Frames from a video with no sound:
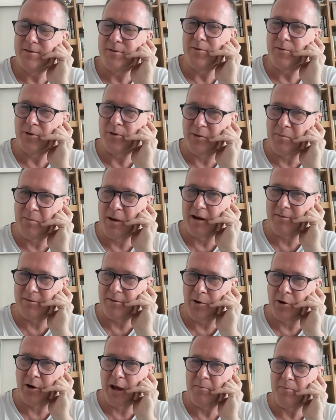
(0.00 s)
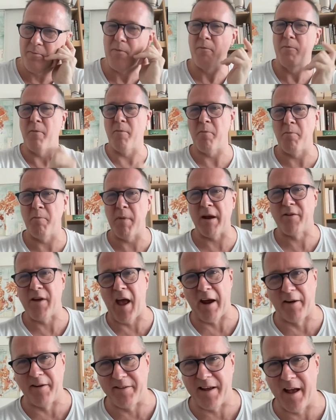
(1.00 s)
was it Mick? Okay, Mick
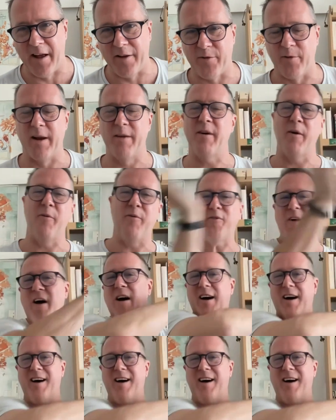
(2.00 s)
Jagger is the answer. Like, oh, fuck.